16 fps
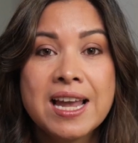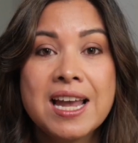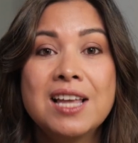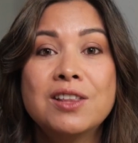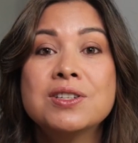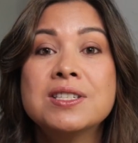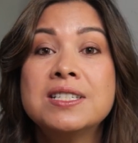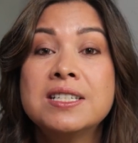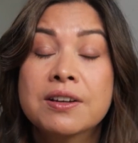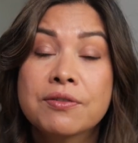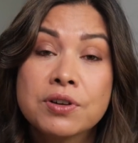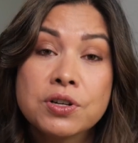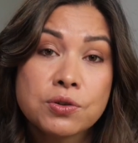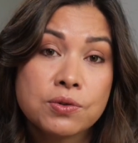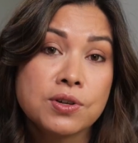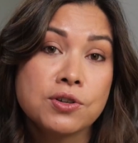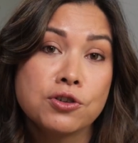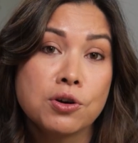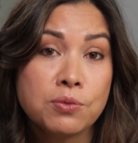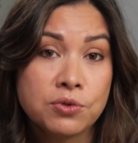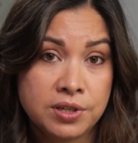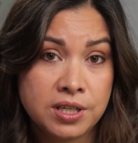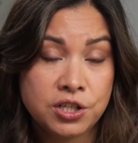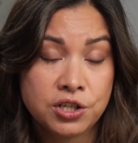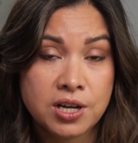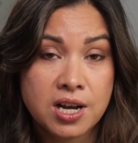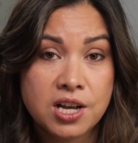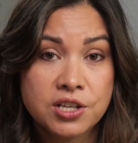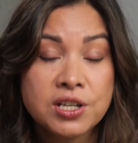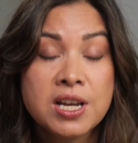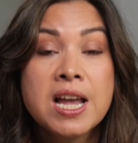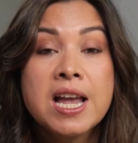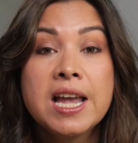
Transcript: It looks different to a normal discharge.